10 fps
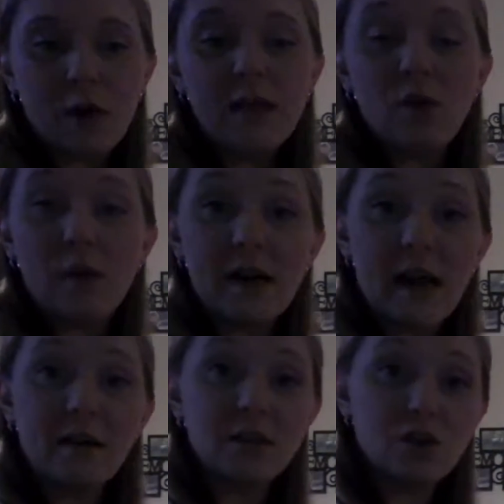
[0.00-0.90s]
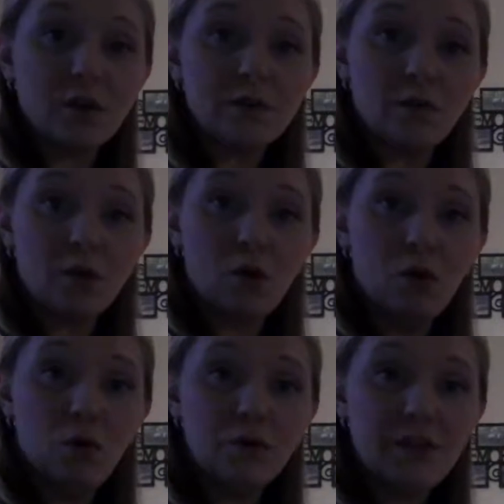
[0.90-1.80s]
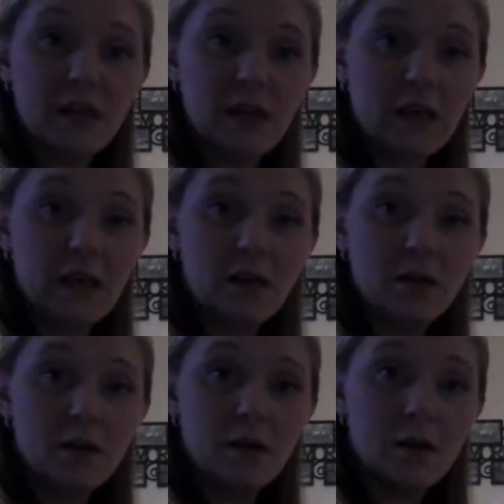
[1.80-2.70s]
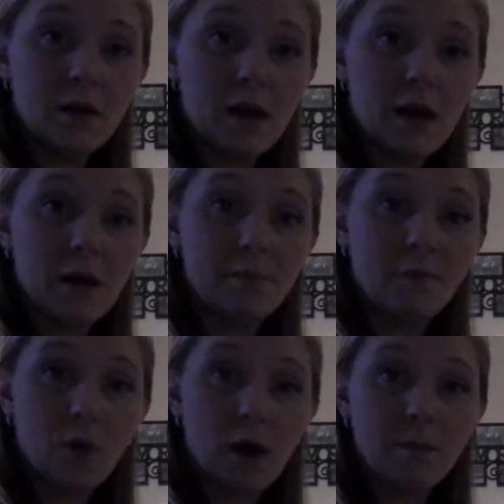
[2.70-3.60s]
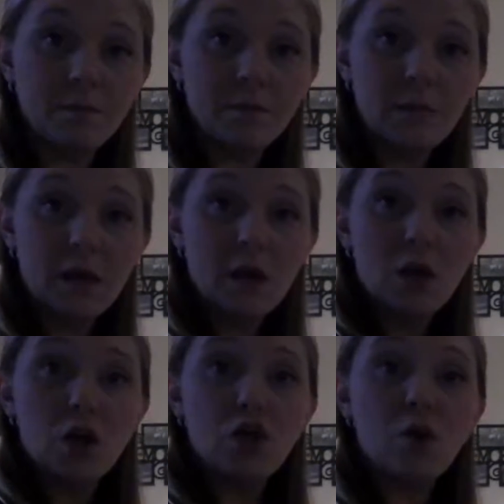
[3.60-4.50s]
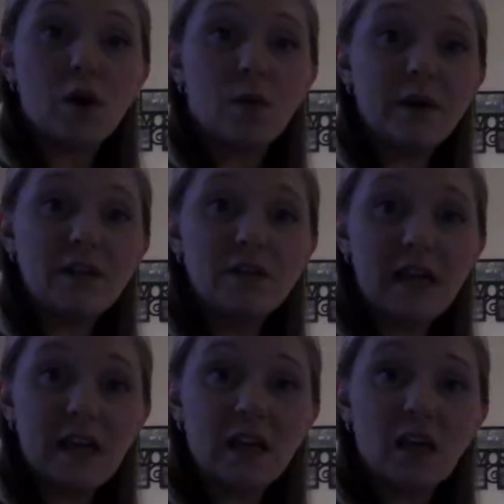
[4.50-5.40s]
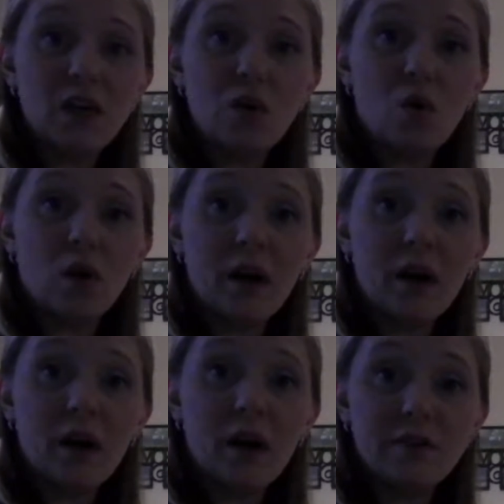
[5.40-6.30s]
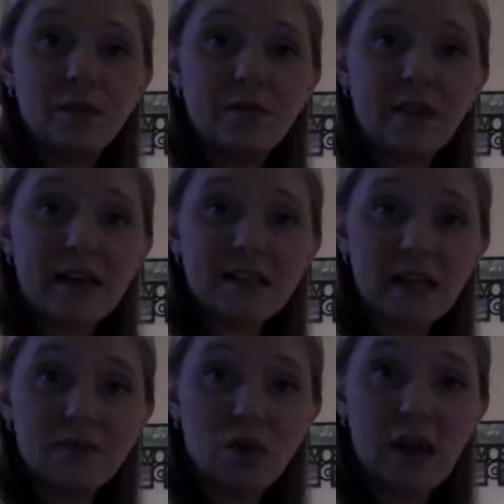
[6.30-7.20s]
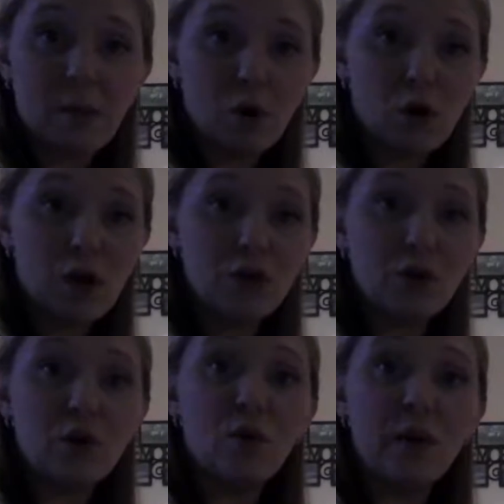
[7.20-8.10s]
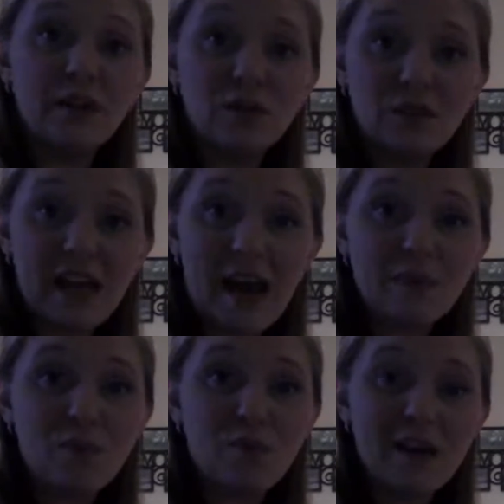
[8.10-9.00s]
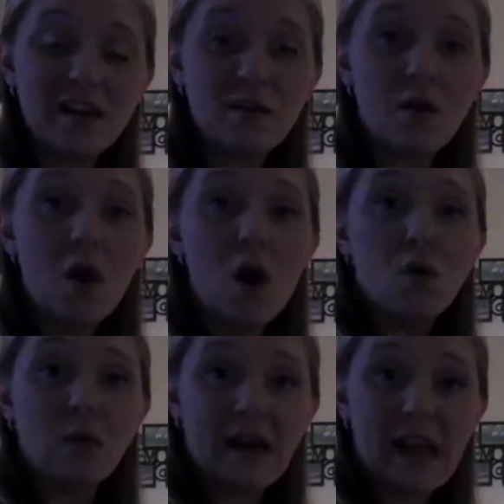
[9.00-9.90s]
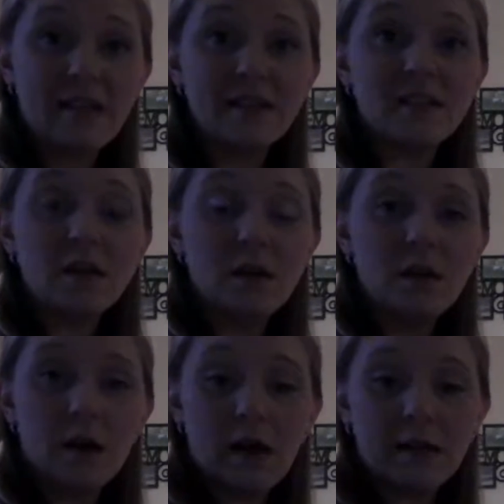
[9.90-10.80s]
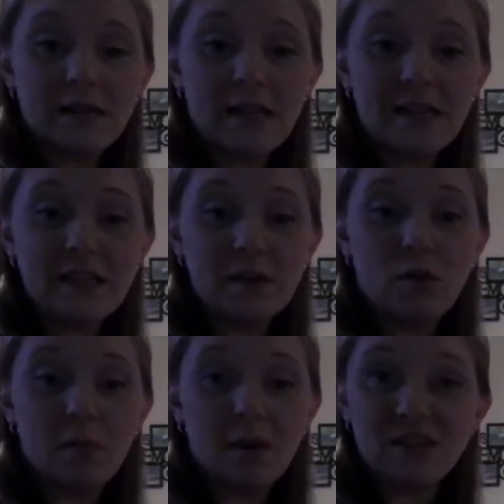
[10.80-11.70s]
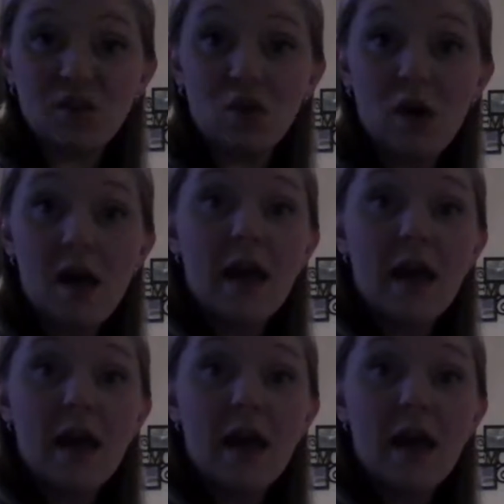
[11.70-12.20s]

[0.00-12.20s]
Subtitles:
brachioradialis, you're also going to hold the forearm. You are going to take the flat side of your hammer, and you're going to tap the brachioradialis tendon or muscle,